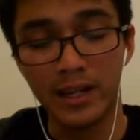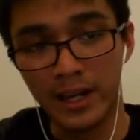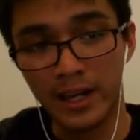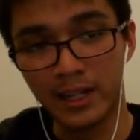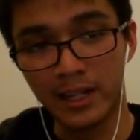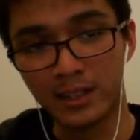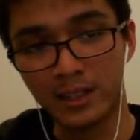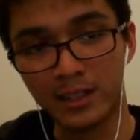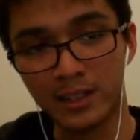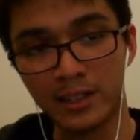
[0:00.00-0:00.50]

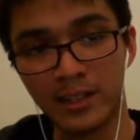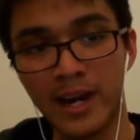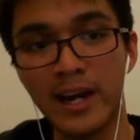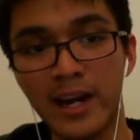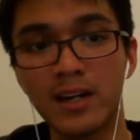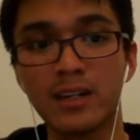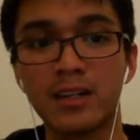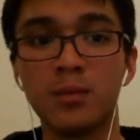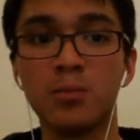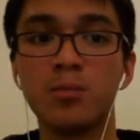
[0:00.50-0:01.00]
And the
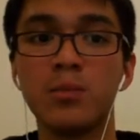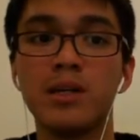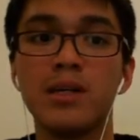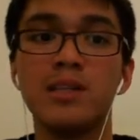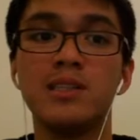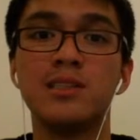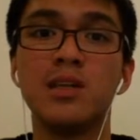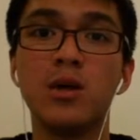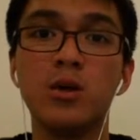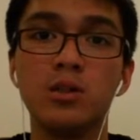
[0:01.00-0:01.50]
acronym
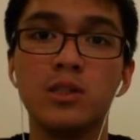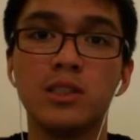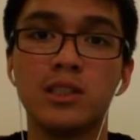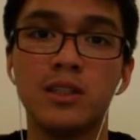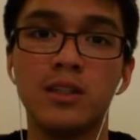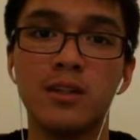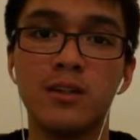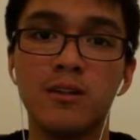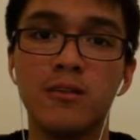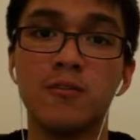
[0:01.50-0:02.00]
is
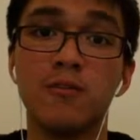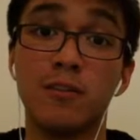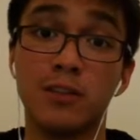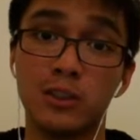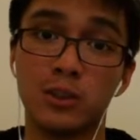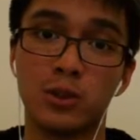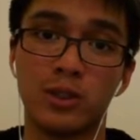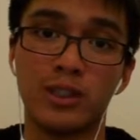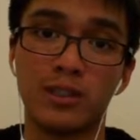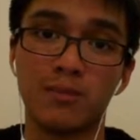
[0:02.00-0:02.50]
OCEAN
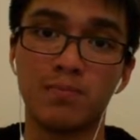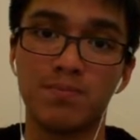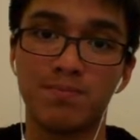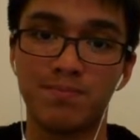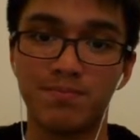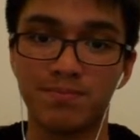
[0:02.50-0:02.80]
for short.